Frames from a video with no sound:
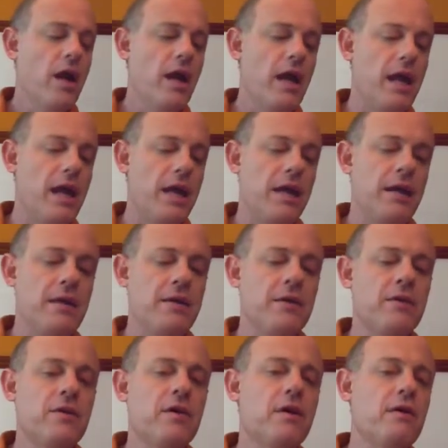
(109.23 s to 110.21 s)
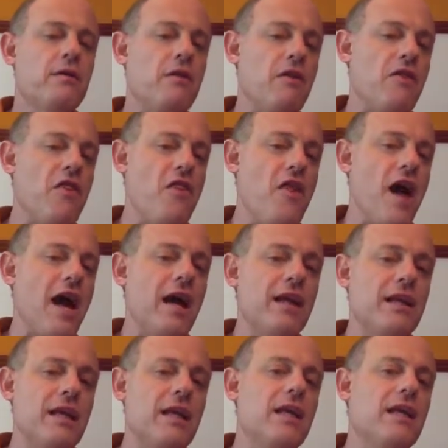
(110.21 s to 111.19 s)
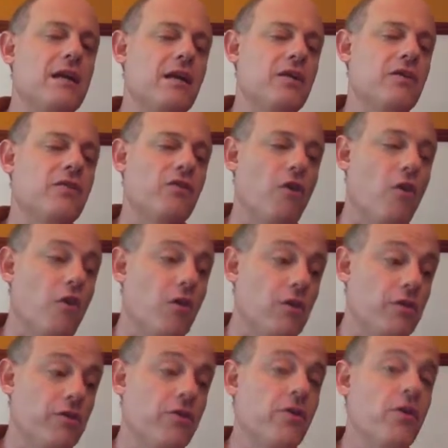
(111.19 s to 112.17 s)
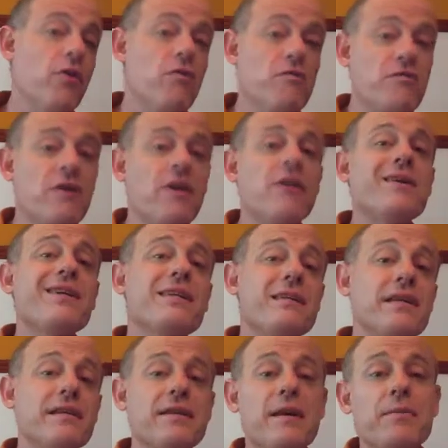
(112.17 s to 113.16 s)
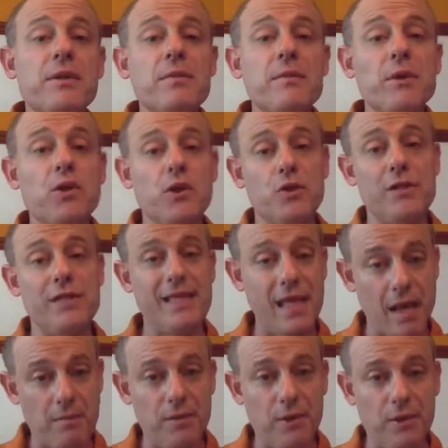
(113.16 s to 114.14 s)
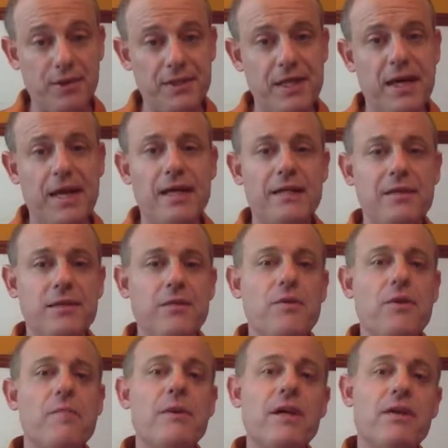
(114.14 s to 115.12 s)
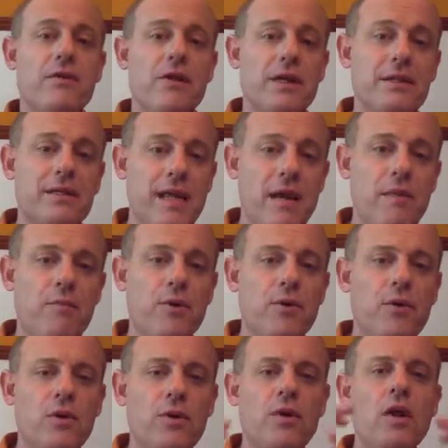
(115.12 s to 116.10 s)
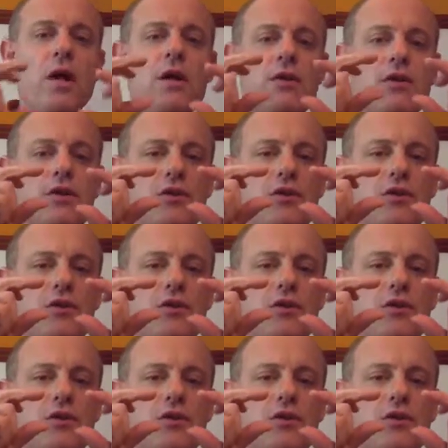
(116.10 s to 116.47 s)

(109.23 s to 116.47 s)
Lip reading: And that is also very susceptible to sample size. So the bigger our sample, the